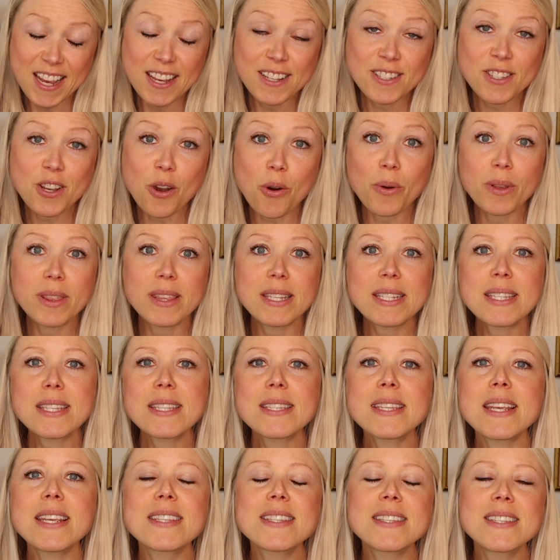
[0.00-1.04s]
So this
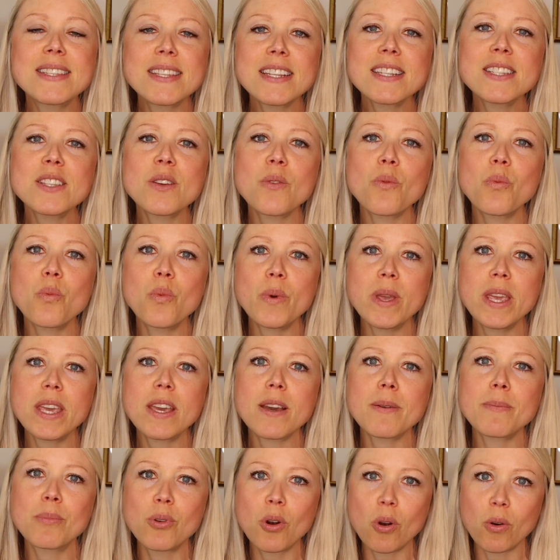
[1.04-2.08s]
is a
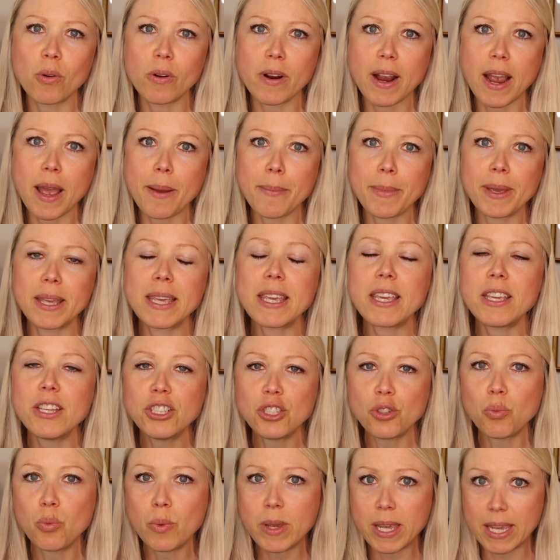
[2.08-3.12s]
6-week program.
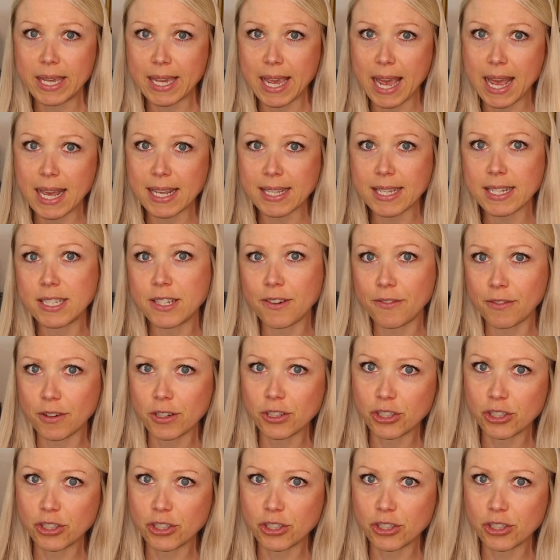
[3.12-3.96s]
Each week has a different